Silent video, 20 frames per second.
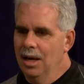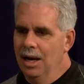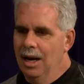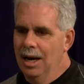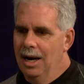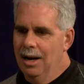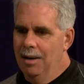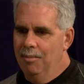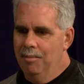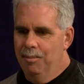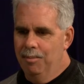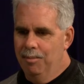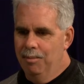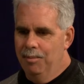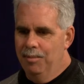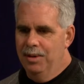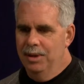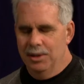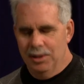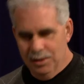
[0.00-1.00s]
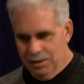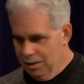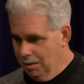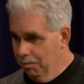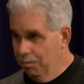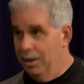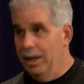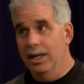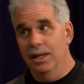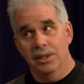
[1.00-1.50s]
Uh, this is the
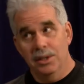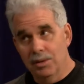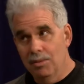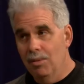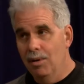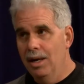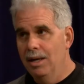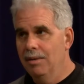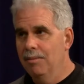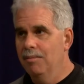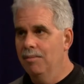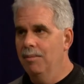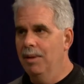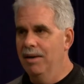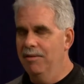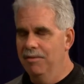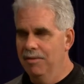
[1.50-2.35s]
biggest one by yeah.